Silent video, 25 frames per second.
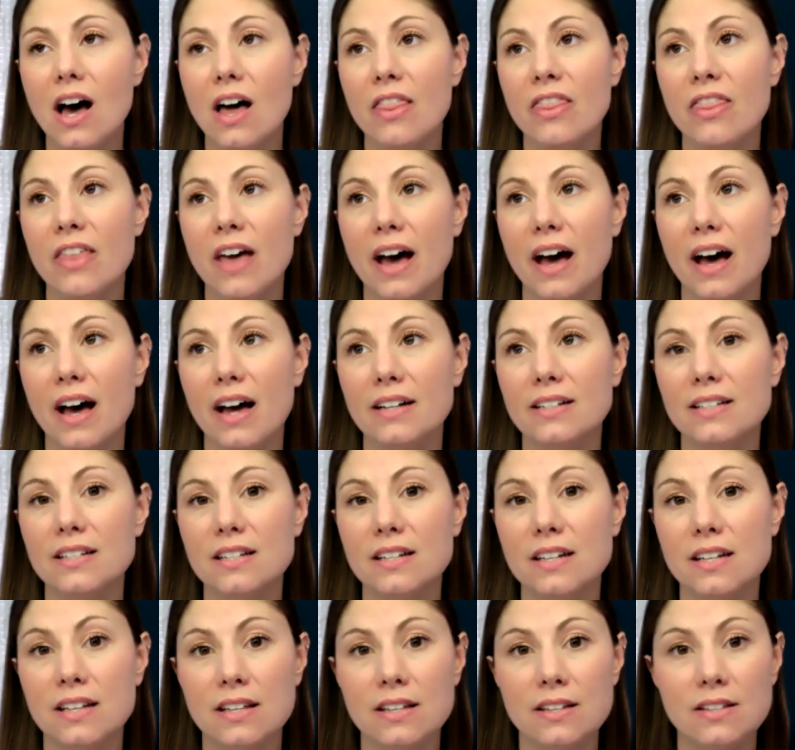that
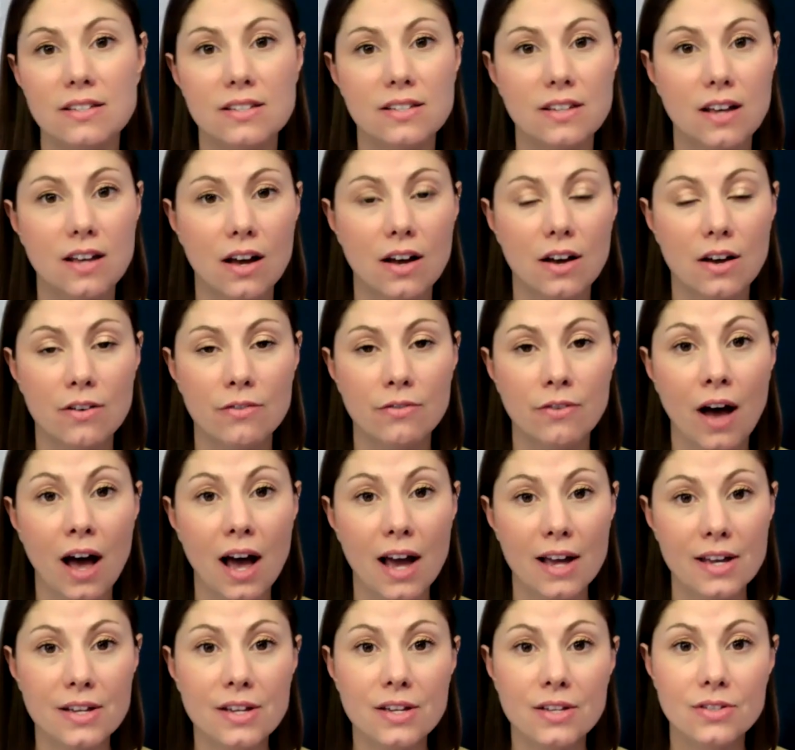is of
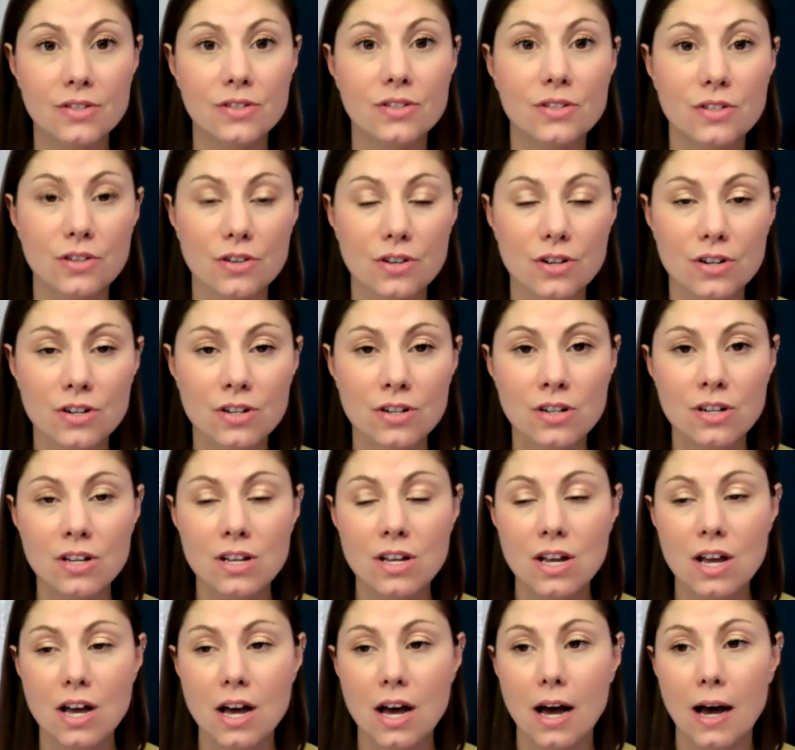high concern.
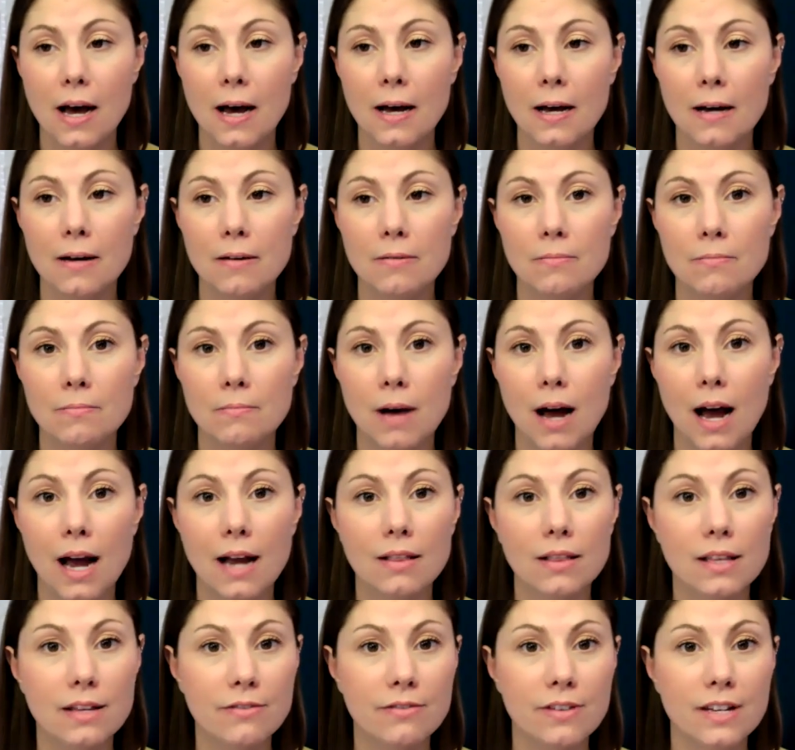
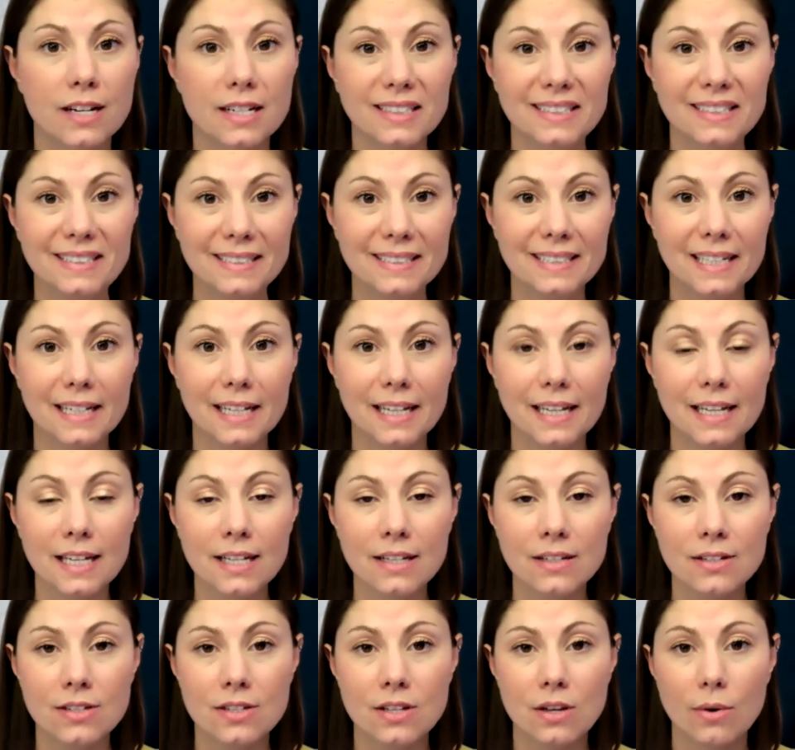I live in a
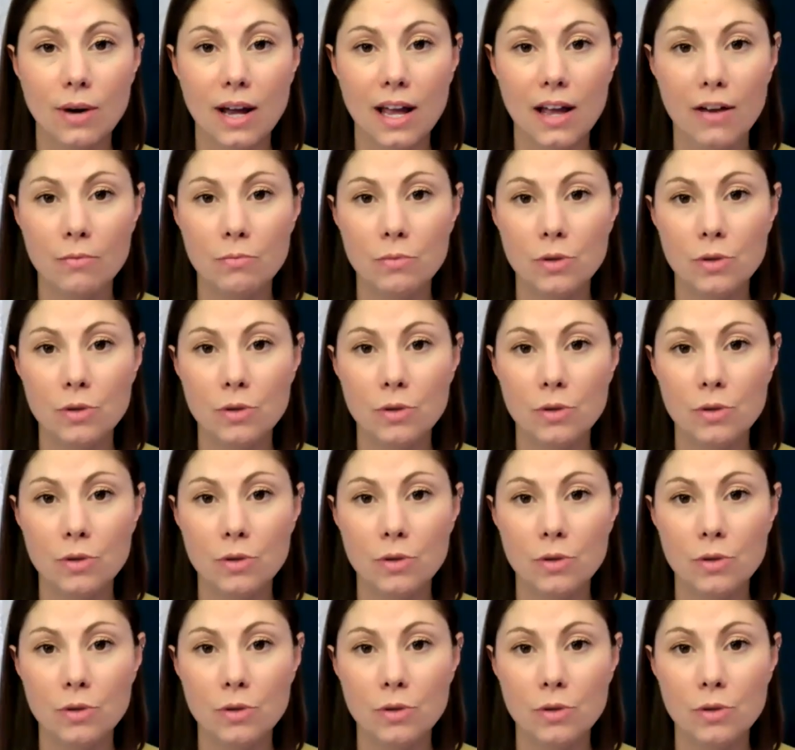city, so I have